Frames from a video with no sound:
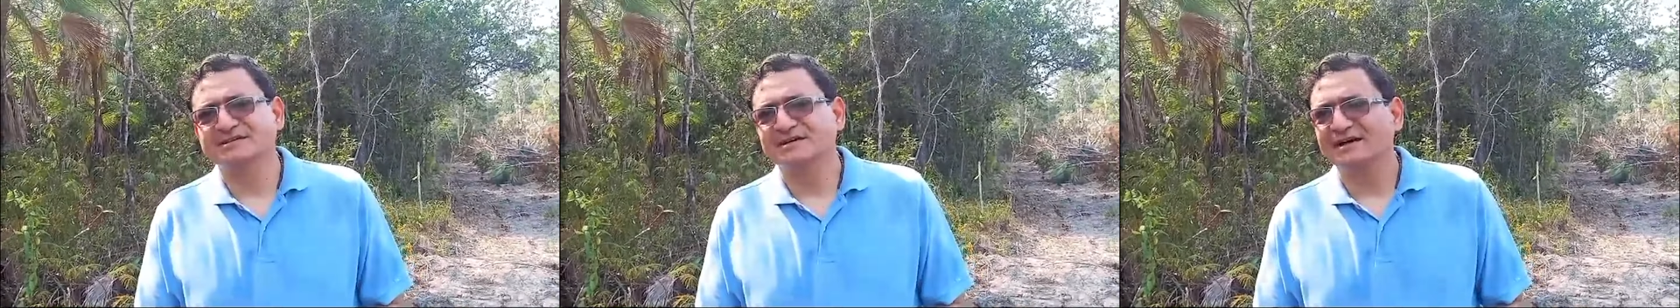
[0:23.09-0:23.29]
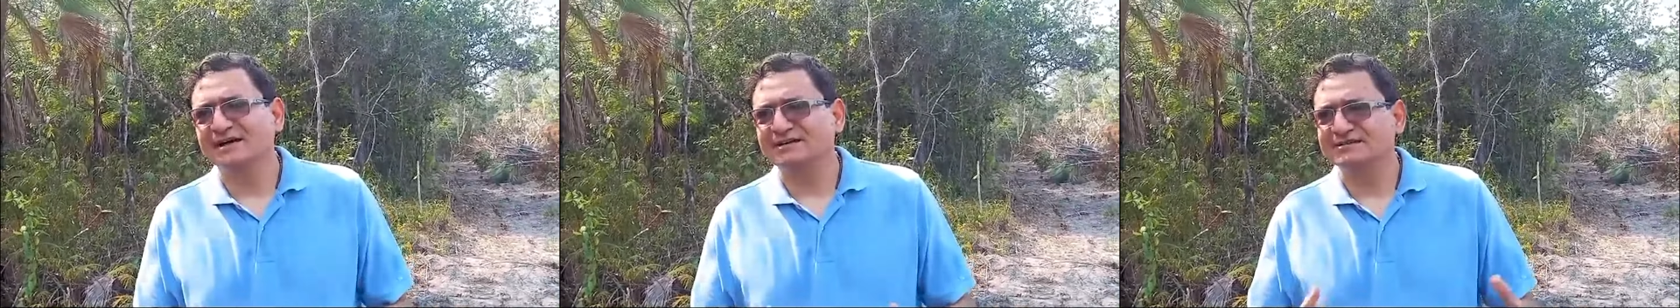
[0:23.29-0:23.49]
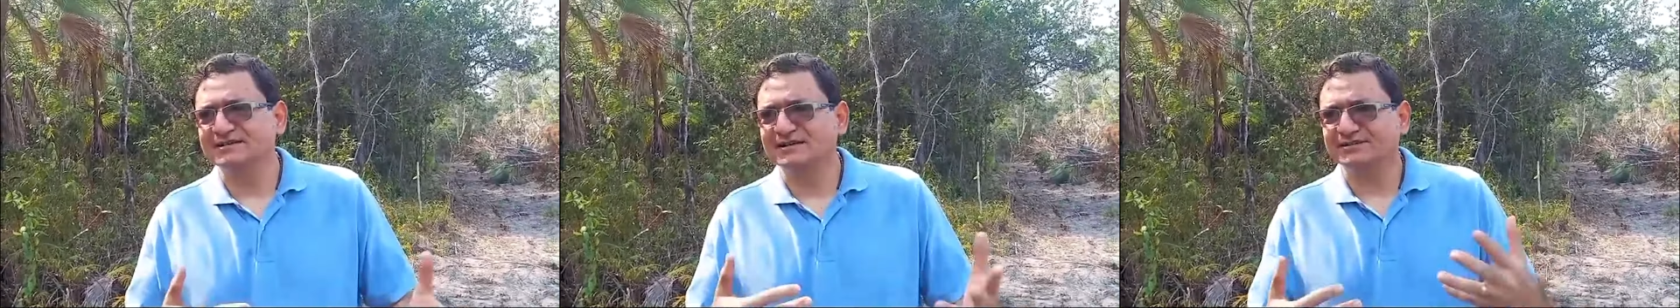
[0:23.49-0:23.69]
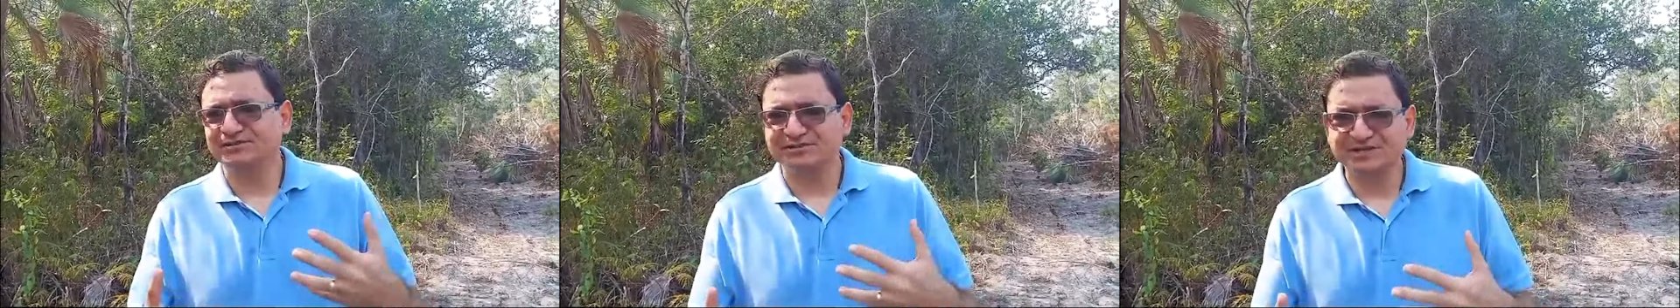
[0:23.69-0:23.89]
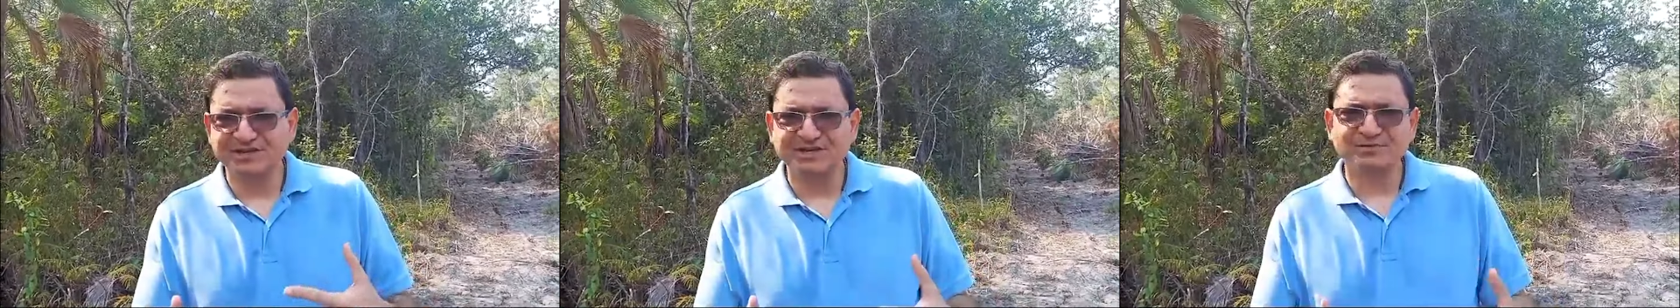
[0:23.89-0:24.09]
and uh,
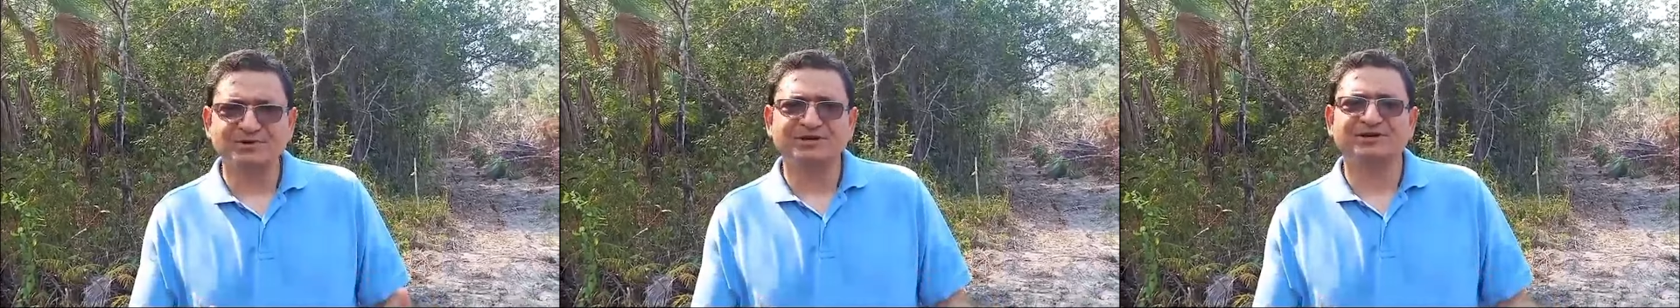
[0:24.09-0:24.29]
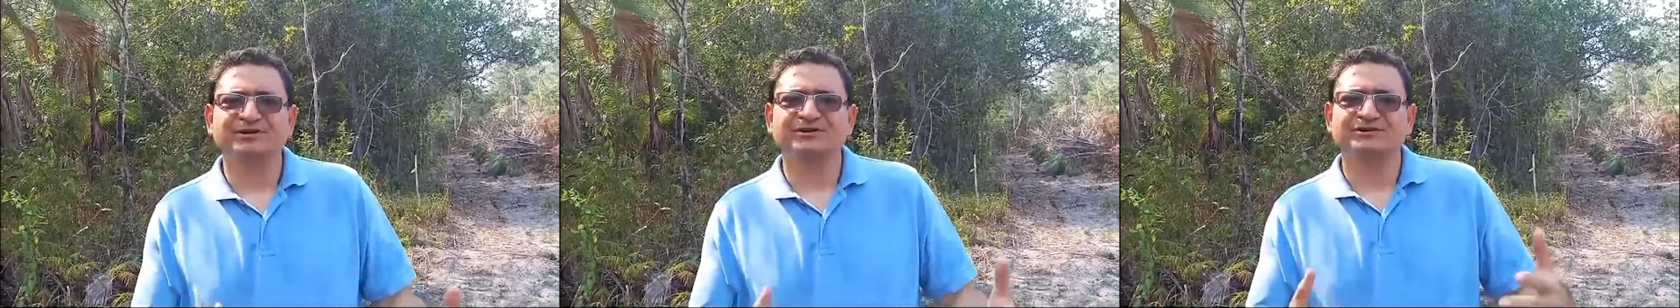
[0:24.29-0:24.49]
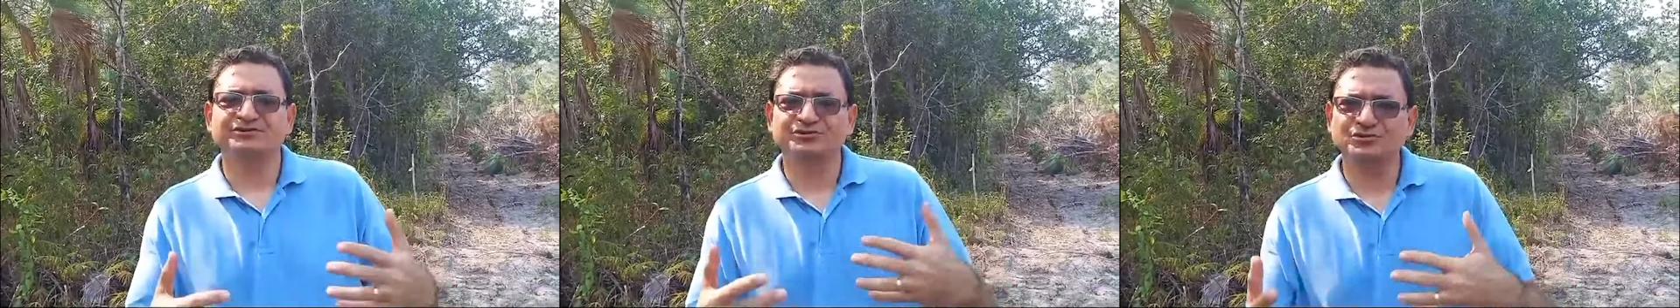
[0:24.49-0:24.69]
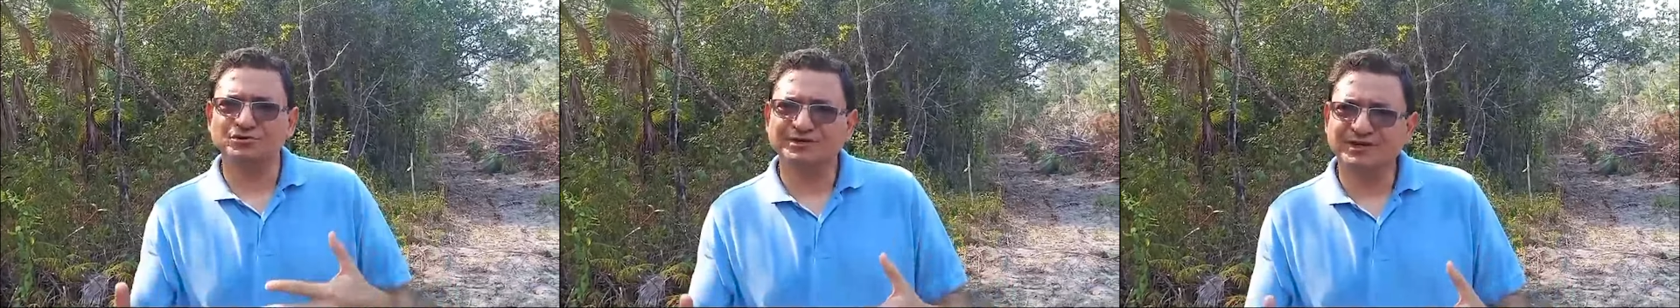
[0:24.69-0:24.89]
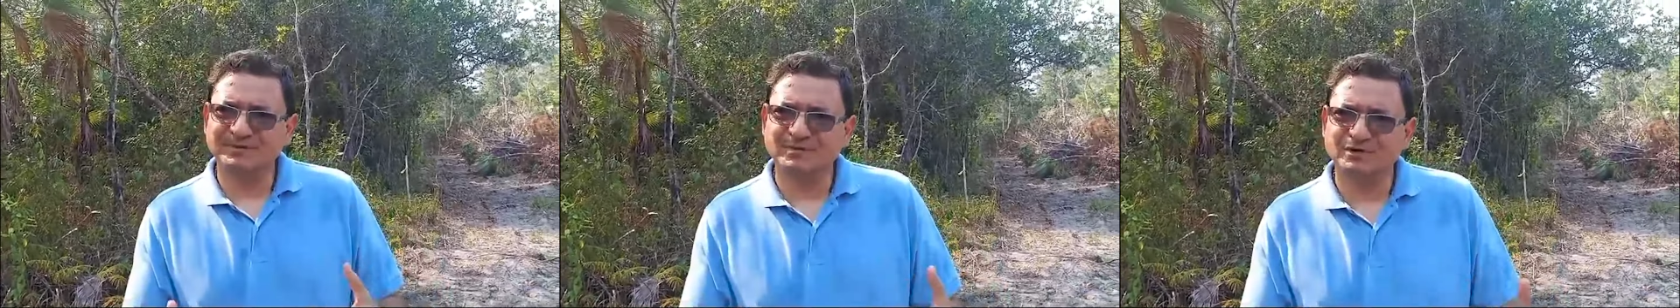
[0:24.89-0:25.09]
today we're
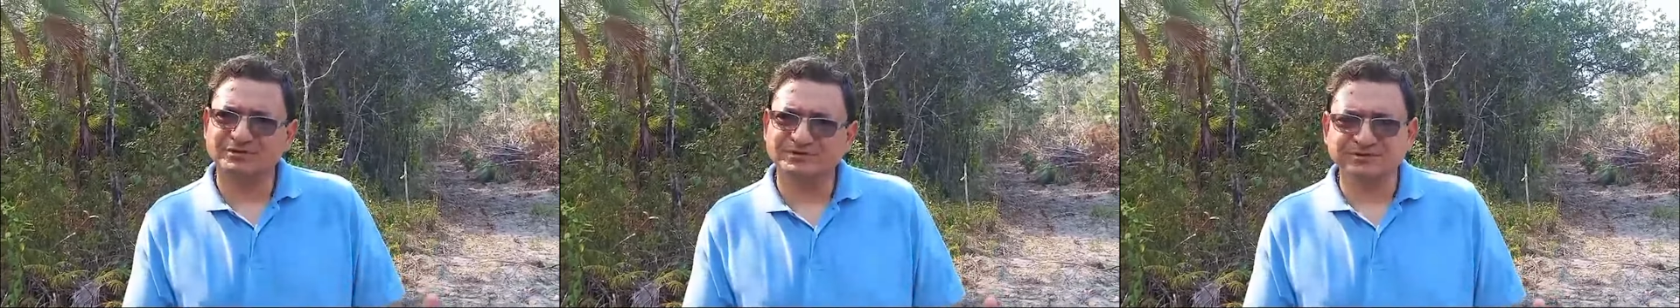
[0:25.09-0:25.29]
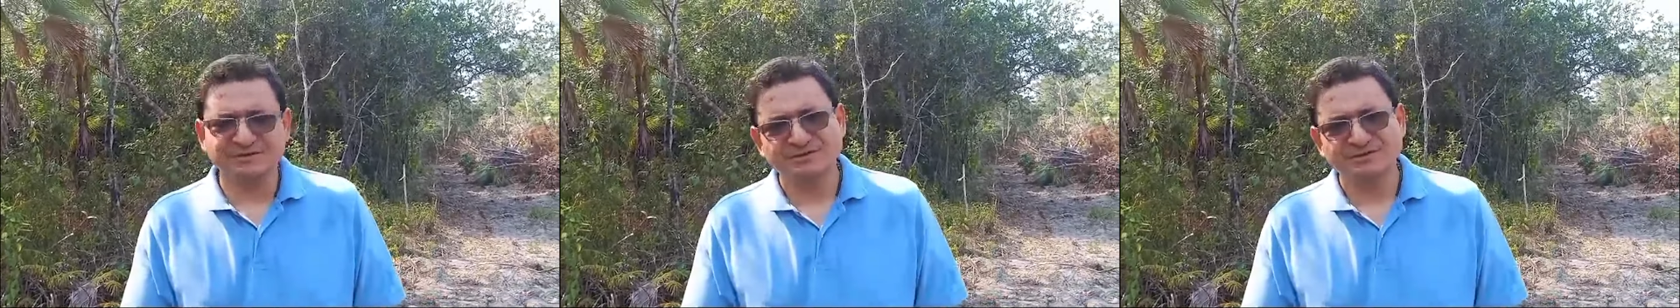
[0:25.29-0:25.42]
showing about